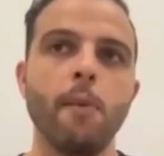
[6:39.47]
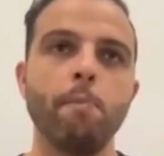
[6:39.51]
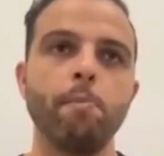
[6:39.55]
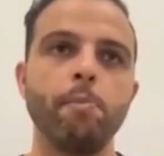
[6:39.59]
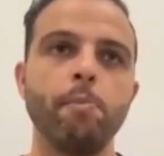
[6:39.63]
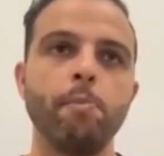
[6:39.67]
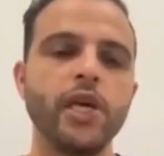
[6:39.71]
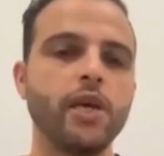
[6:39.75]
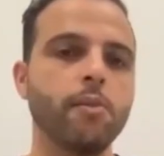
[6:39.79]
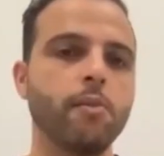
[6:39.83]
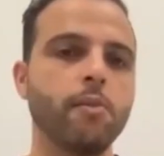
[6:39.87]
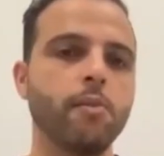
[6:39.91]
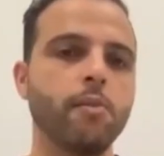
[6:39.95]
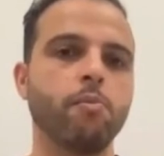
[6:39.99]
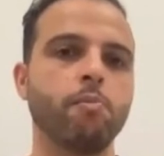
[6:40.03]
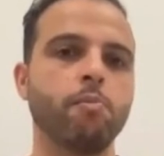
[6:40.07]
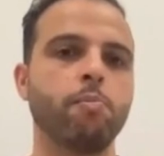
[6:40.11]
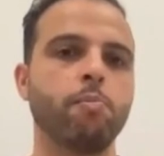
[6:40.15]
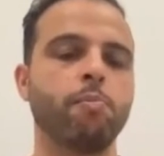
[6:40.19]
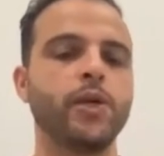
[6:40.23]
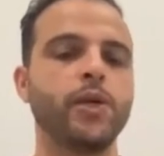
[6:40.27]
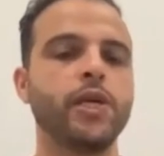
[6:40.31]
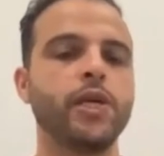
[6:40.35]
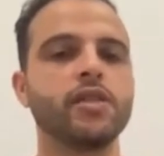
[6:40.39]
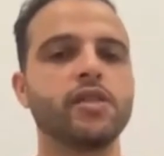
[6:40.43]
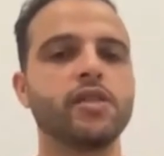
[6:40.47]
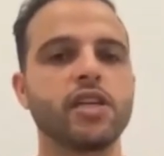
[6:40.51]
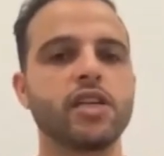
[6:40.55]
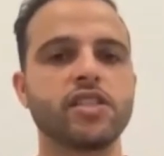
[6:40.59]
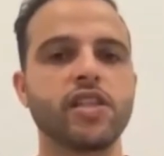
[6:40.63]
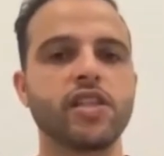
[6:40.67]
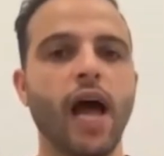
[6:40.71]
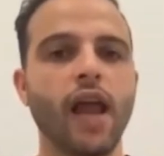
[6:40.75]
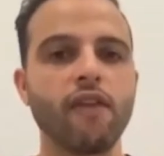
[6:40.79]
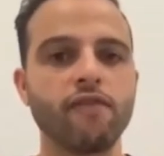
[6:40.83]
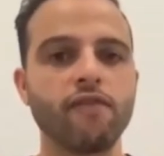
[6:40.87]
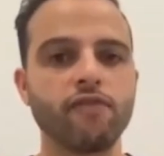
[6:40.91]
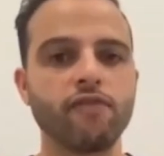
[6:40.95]
Me being the
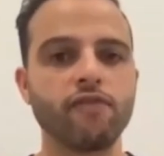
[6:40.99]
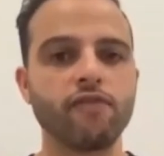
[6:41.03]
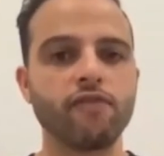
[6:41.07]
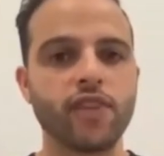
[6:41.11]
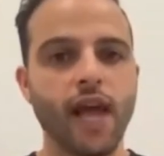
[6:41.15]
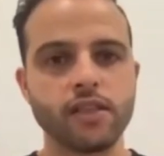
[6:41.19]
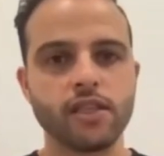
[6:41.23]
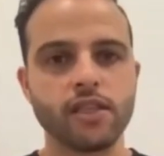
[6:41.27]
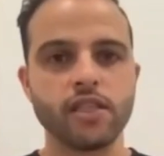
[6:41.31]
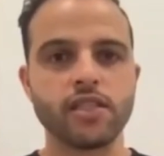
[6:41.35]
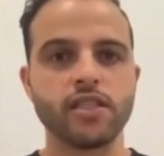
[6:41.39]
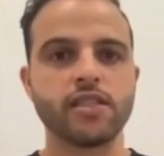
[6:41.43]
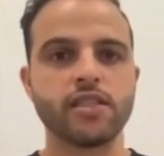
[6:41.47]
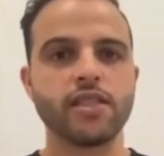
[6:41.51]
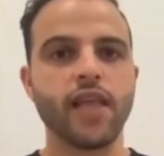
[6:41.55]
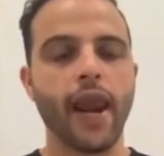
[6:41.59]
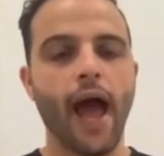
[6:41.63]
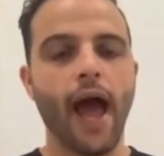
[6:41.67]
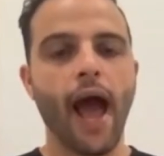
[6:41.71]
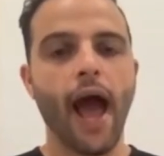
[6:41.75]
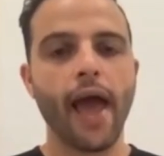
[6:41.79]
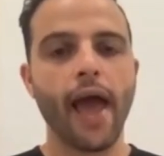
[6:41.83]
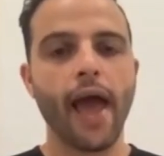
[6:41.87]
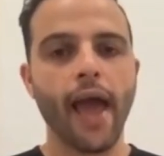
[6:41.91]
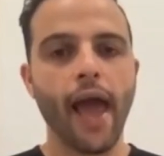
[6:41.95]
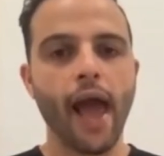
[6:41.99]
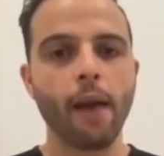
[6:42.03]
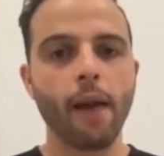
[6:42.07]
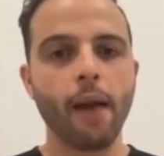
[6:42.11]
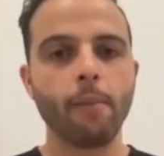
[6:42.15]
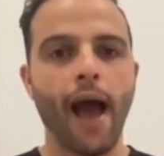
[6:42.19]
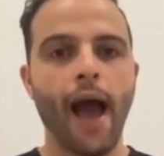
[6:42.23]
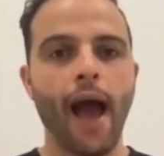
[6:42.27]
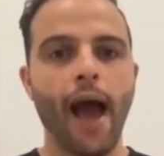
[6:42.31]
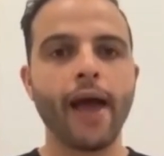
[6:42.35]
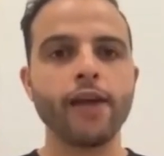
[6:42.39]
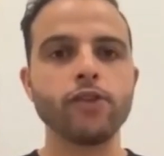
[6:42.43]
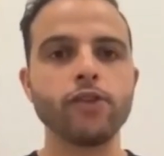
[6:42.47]
style of dentist that I
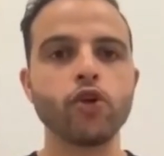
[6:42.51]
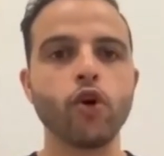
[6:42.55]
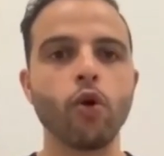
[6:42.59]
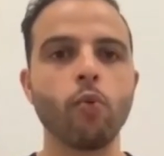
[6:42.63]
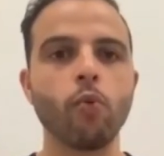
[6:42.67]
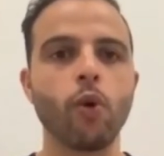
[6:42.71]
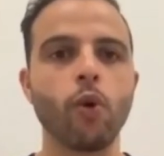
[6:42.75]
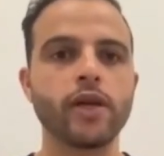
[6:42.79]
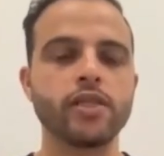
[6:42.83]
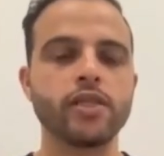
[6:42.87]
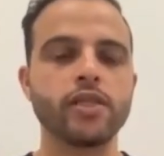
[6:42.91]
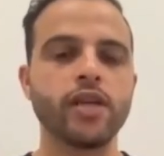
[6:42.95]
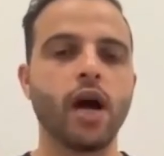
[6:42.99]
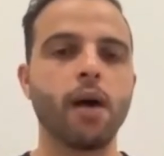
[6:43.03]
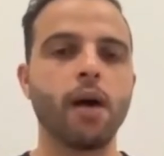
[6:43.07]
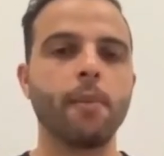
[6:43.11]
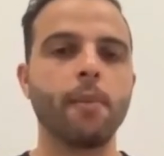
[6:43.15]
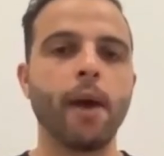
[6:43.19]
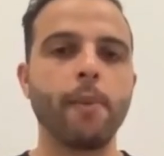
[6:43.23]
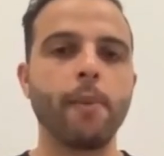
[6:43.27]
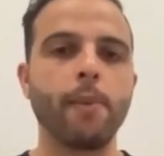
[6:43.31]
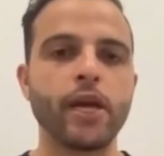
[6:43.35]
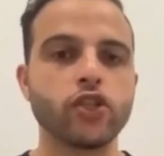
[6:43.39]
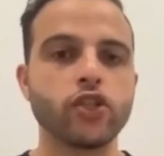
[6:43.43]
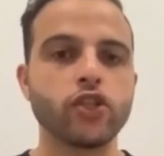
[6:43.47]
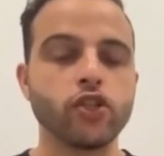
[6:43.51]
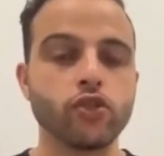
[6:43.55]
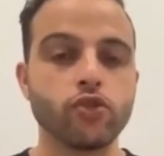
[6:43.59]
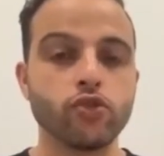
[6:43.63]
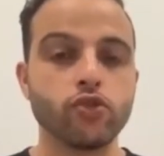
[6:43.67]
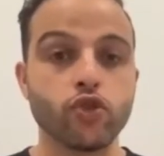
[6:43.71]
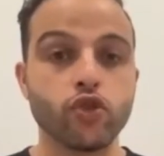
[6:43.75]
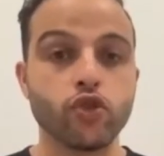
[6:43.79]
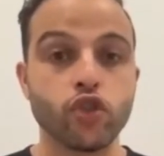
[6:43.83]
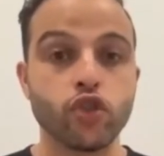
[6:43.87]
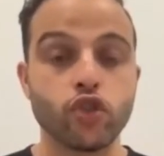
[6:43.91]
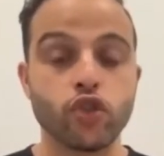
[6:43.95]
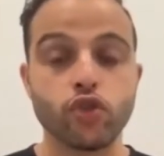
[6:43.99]
am, I don't want to tell my patients
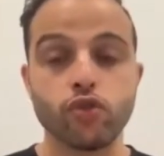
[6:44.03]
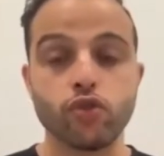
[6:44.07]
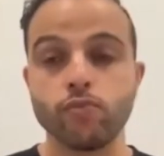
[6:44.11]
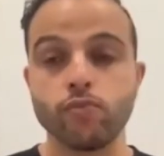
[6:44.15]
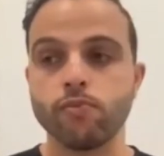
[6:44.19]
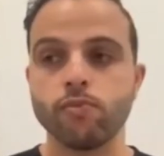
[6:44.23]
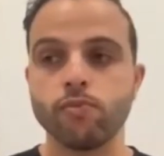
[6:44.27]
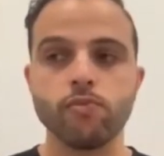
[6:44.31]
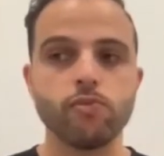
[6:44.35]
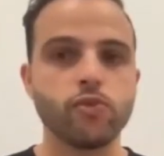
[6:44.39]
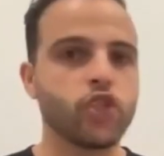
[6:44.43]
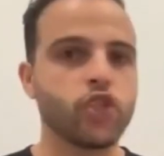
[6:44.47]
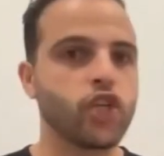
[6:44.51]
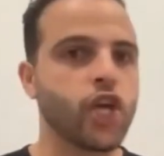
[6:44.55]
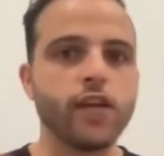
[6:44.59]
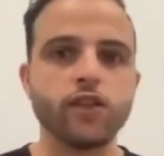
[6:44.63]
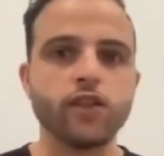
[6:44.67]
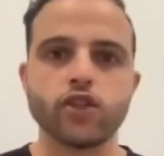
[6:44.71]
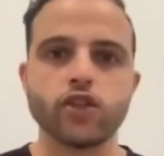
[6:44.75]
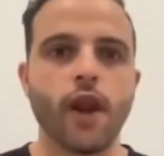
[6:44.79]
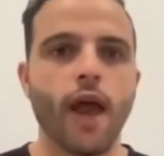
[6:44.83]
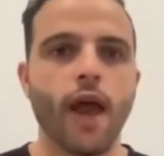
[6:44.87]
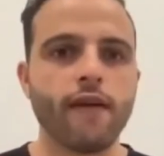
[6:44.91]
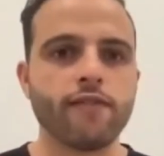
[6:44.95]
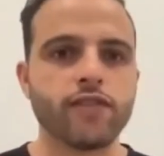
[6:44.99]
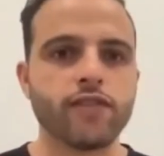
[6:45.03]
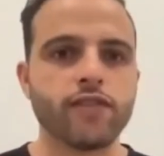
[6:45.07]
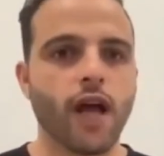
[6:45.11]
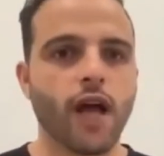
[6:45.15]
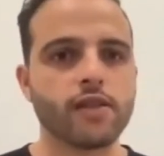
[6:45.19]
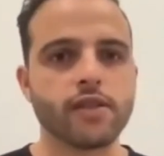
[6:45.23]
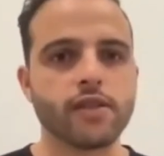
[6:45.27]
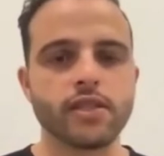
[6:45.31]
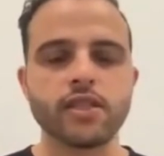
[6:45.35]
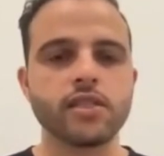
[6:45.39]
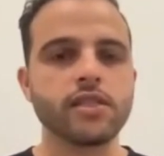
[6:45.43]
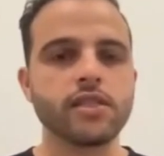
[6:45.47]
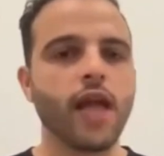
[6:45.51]
to change your lifestyle.
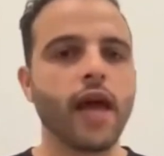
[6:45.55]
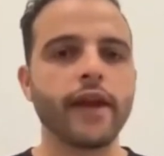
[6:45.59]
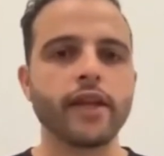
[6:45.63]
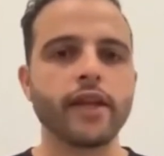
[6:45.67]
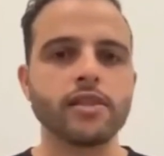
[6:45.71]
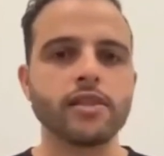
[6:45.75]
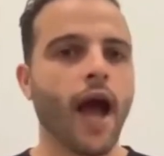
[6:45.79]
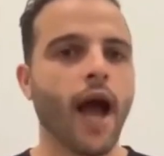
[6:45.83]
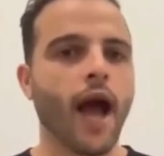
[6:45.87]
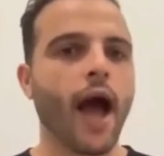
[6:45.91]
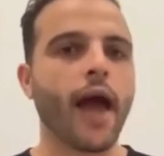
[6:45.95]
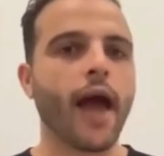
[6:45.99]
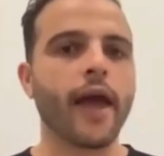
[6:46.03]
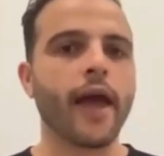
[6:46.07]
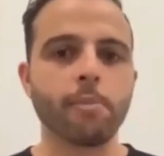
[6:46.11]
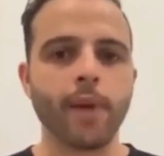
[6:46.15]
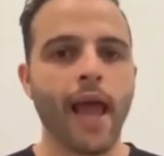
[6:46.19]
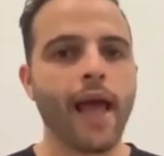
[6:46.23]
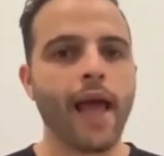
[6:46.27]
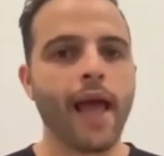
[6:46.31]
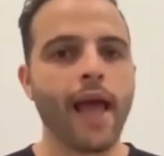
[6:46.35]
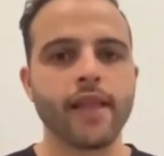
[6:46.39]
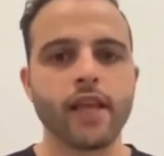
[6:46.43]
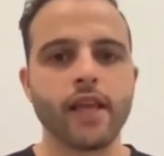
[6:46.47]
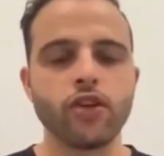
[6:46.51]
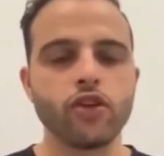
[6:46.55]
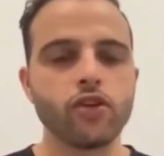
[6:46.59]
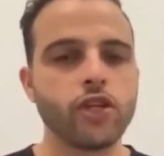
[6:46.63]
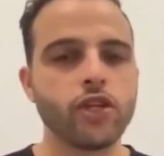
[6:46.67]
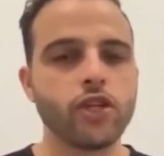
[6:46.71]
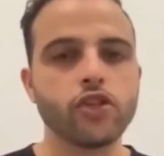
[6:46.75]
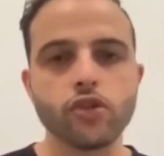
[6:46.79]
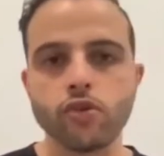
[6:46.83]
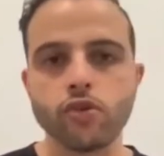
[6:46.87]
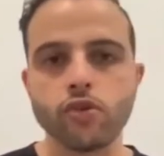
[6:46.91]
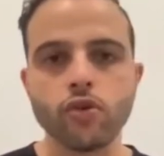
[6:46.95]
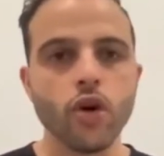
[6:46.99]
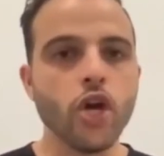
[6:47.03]
This is not a diet plan that you
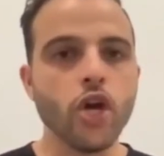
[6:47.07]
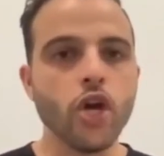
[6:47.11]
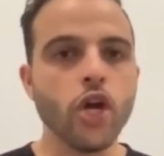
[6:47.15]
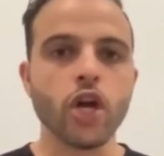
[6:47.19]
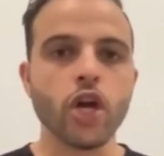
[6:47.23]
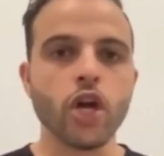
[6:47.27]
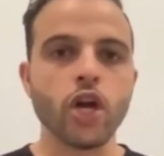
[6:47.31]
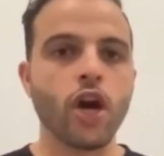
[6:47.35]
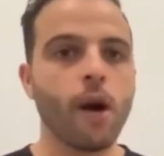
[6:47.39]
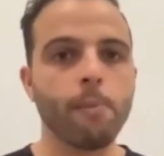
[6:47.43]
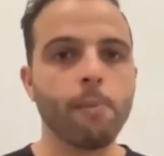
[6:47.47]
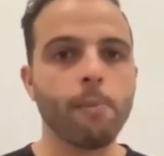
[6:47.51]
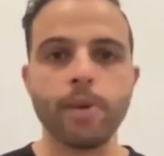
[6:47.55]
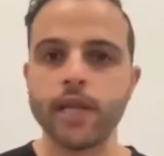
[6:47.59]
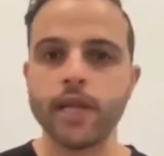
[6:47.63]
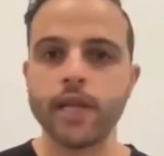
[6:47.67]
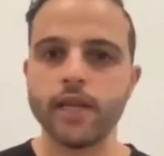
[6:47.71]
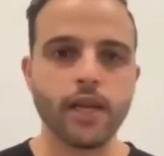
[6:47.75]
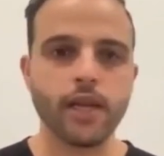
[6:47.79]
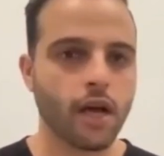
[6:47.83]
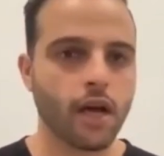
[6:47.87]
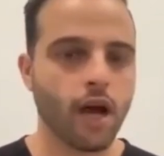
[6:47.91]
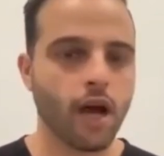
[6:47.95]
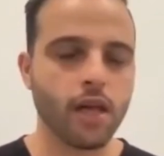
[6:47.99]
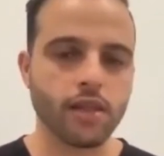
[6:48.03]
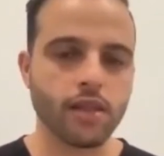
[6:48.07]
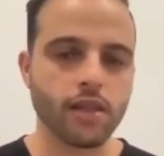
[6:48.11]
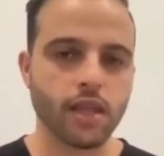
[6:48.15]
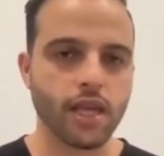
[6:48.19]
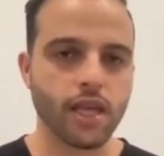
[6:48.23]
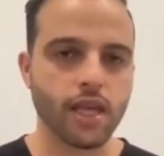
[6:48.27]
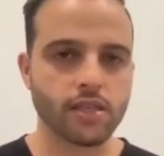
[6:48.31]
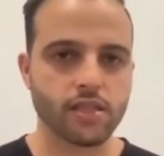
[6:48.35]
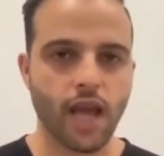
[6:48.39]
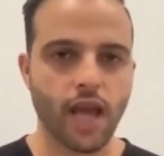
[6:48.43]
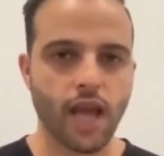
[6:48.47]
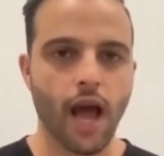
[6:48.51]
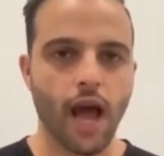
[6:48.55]
need to completely cut
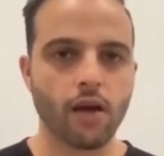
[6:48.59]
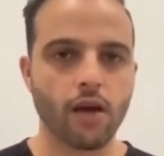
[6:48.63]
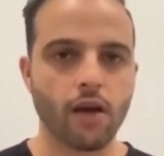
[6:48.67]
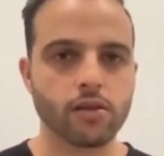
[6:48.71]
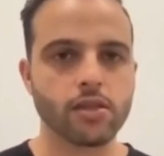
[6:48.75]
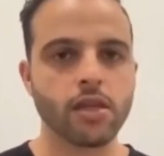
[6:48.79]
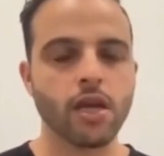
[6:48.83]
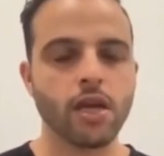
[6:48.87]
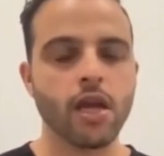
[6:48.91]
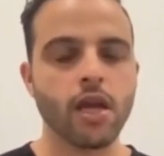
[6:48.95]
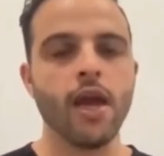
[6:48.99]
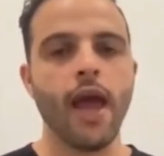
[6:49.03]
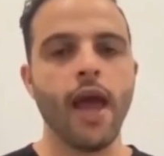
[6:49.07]
things out.